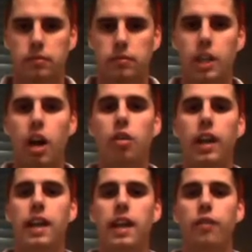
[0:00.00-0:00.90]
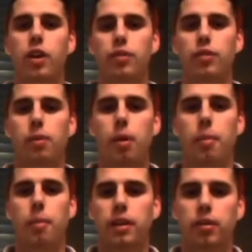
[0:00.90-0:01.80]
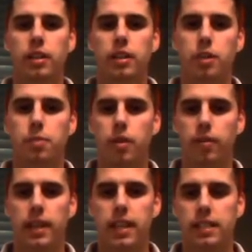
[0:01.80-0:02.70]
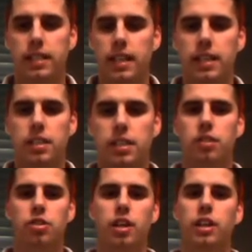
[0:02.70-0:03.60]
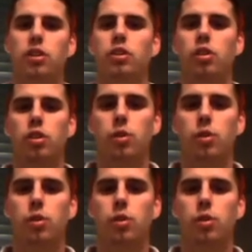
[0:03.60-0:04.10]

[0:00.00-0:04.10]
Okay, the first film on my Christmas movie list is Jingle All the